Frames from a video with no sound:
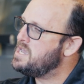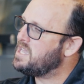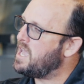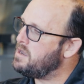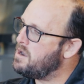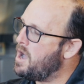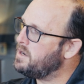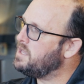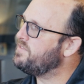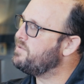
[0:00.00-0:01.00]

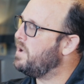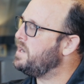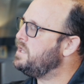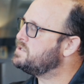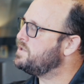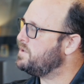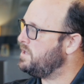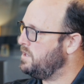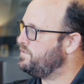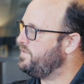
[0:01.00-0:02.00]
cannot give the money to the
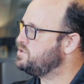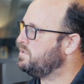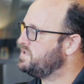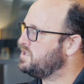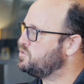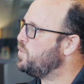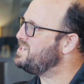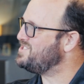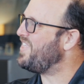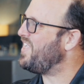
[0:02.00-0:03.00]
individual in such a way
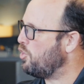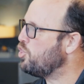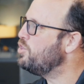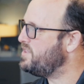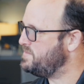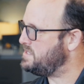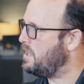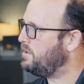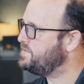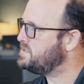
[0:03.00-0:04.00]
so that they hurt
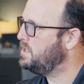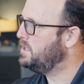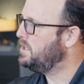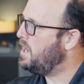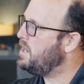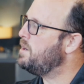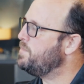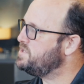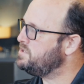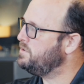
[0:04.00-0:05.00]
themselves. Yeah. And
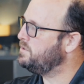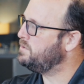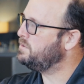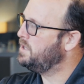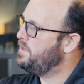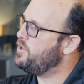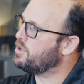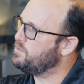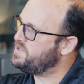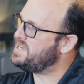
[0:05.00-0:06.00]
number two, they're
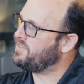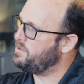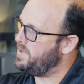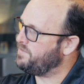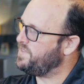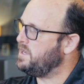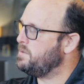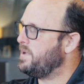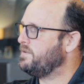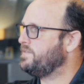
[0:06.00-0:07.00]
going to protect them if they
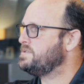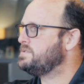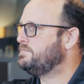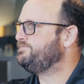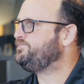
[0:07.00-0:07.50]
need benefits.